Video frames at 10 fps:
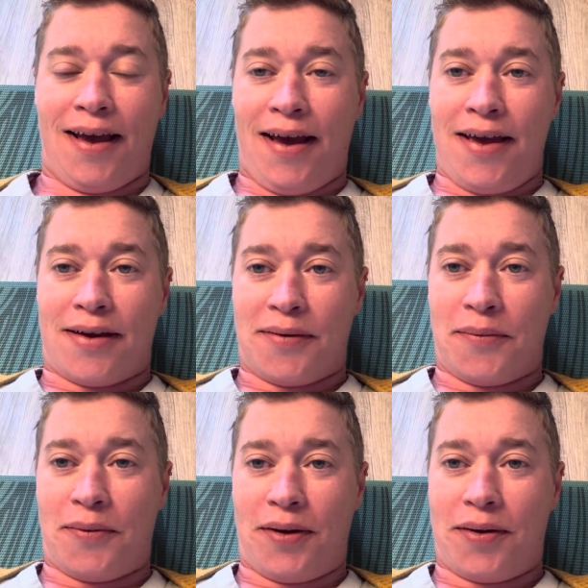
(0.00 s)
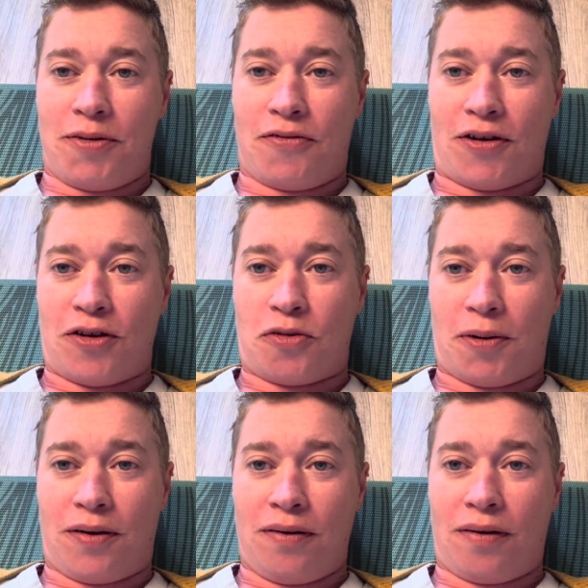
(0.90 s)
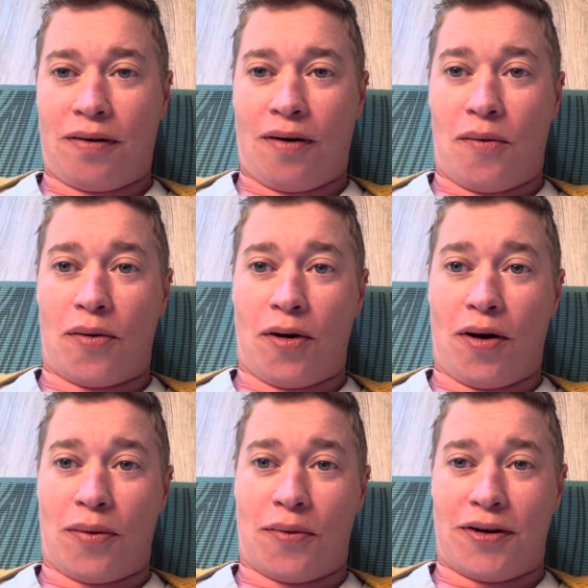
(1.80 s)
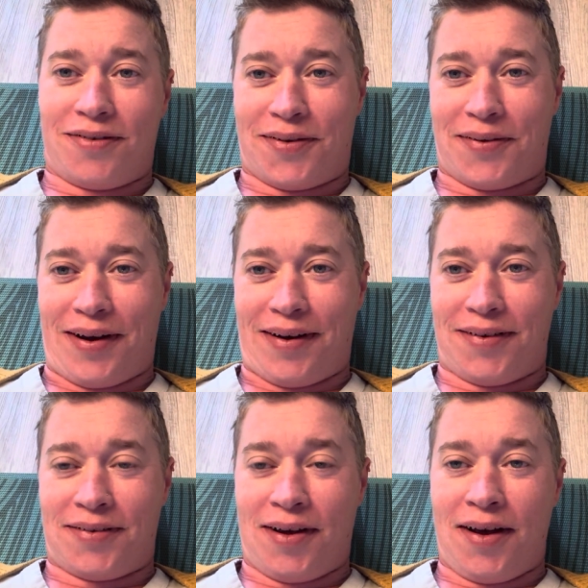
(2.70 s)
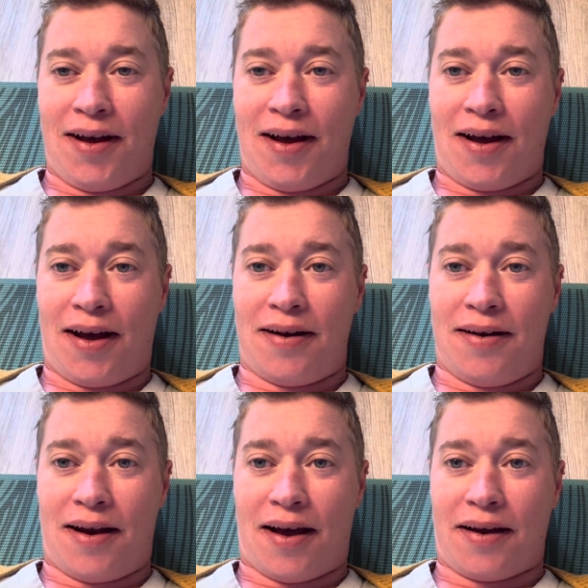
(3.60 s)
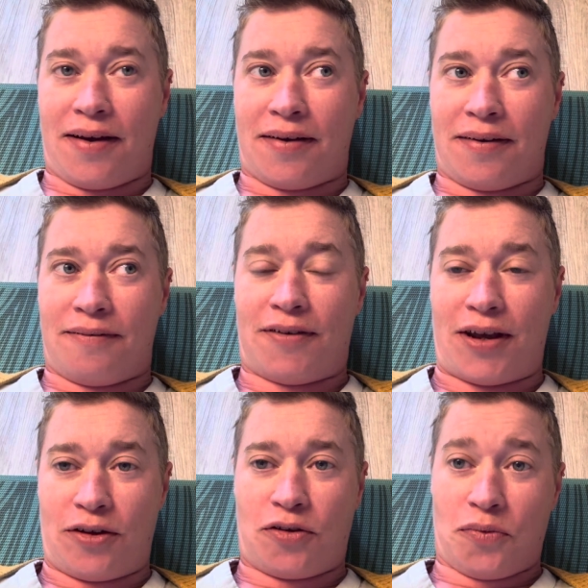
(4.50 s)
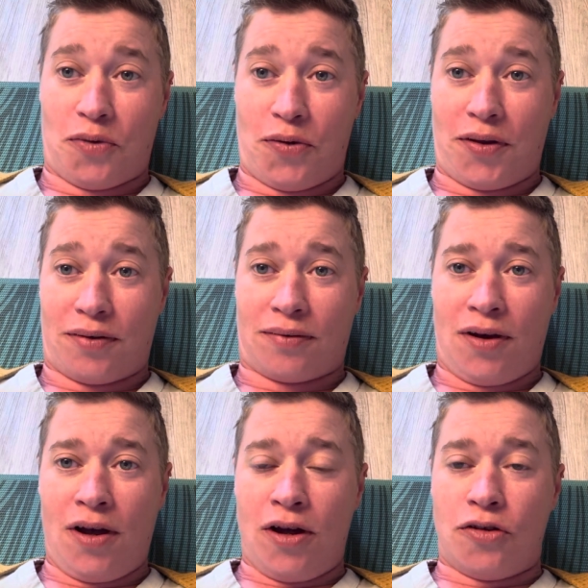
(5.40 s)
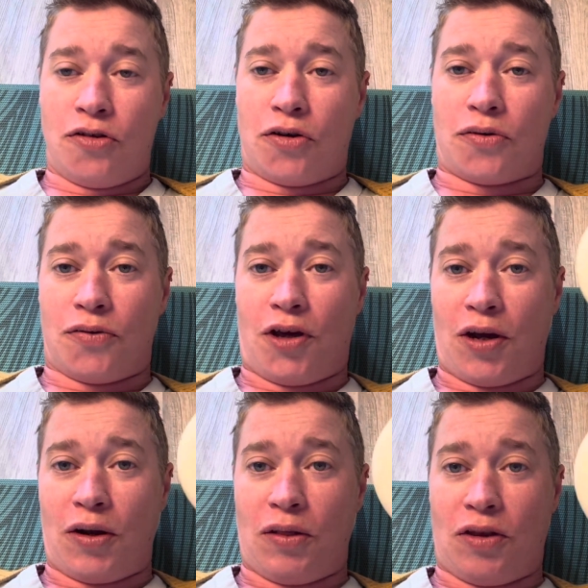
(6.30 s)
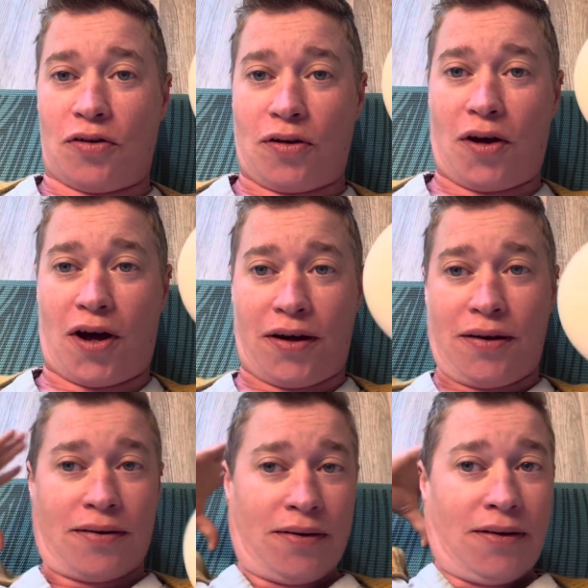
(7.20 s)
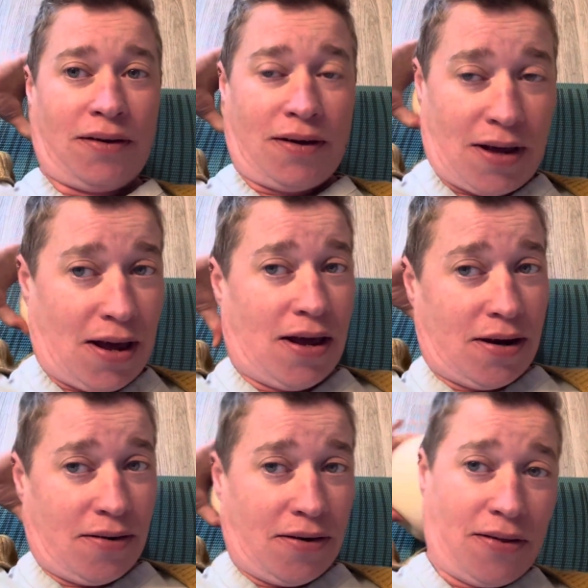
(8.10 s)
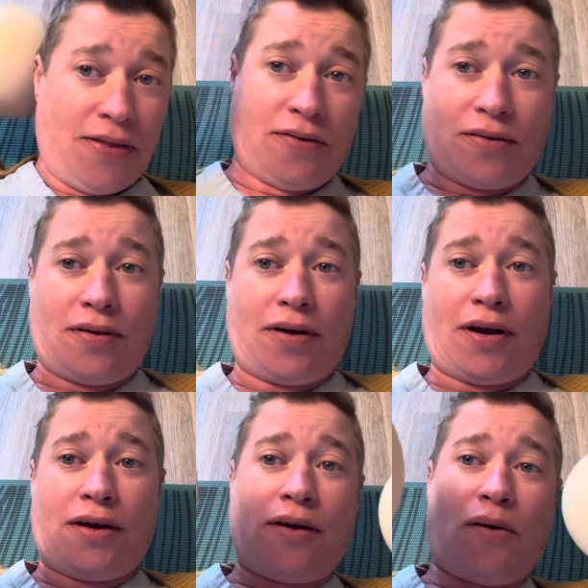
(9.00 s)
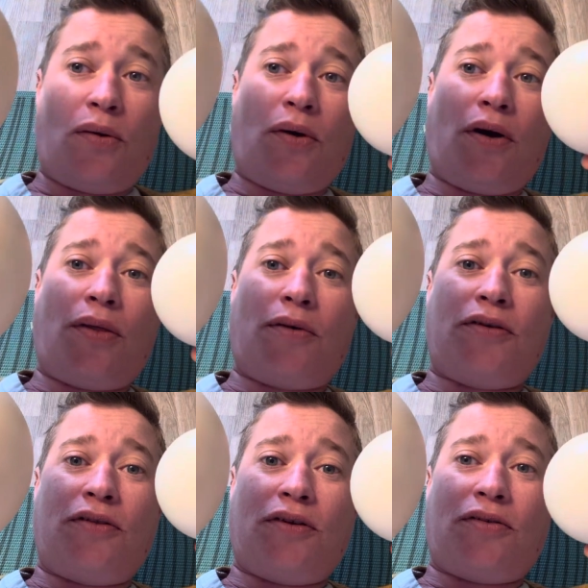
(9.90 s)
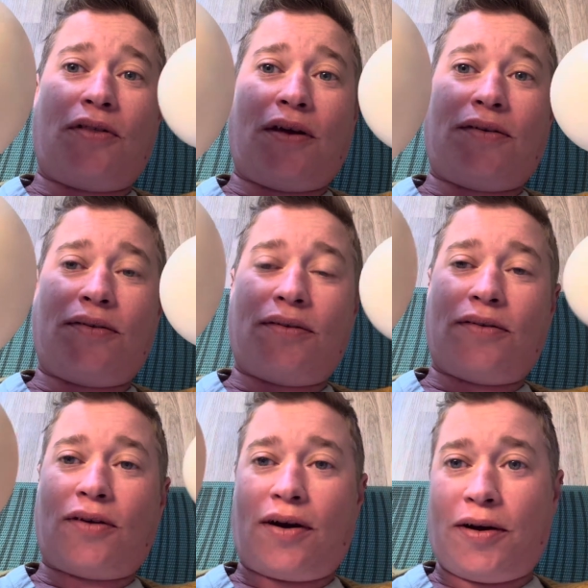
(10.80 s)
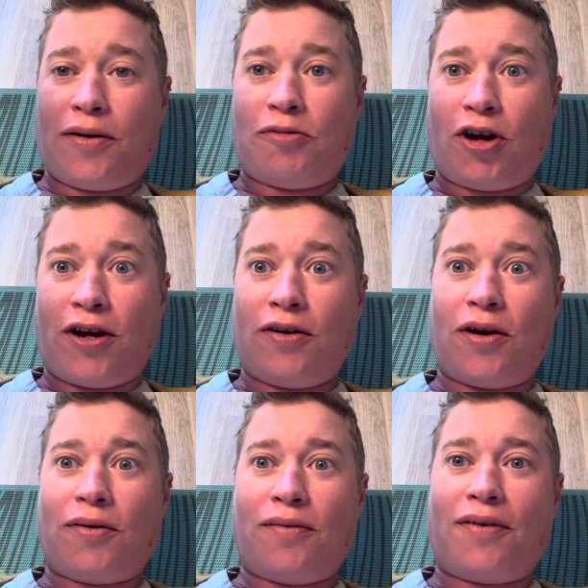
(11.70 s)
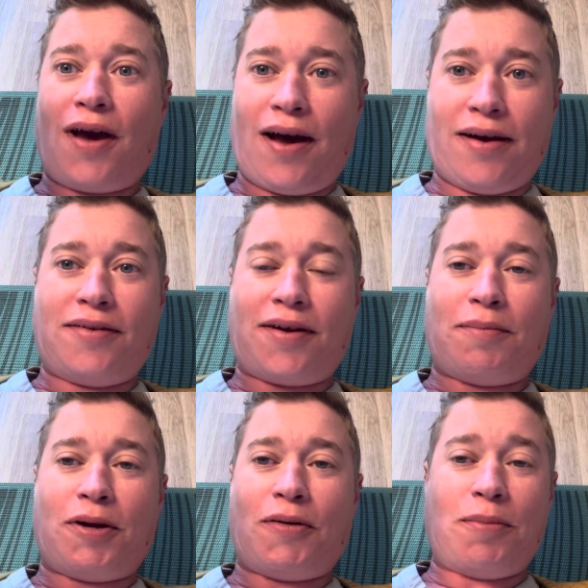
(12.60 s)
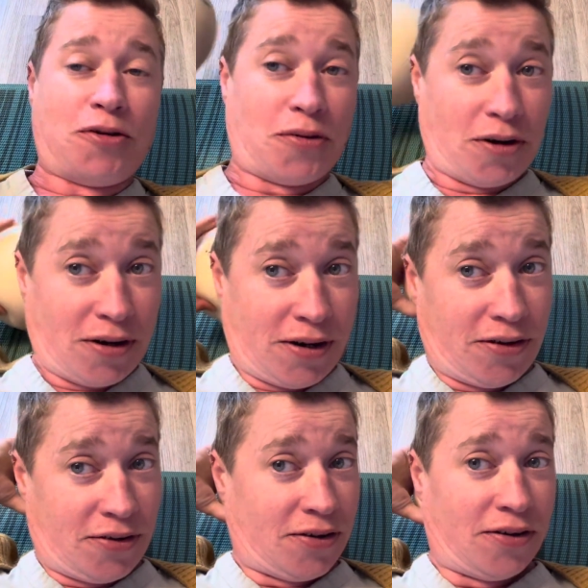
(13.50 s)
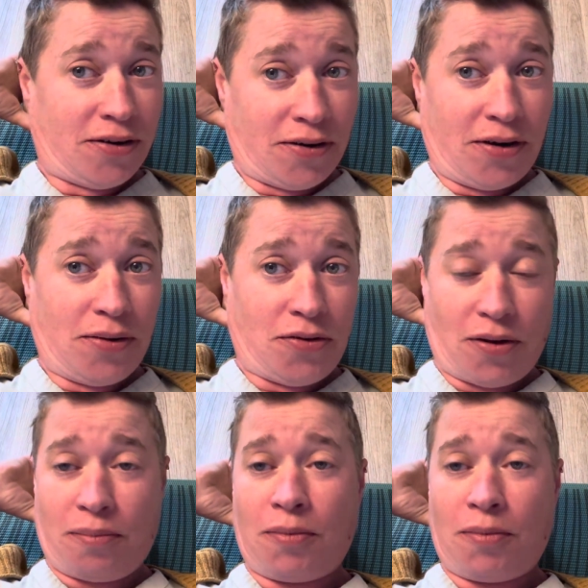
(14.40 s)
Hey, welcome to Faceball, or otherwise known as head, neck, face rolling. So you get this little guy, and you get this little guy, or otherwise these things. Sorry, I'm trying to get rid of guys out of my repertoire, and I just continue to use them.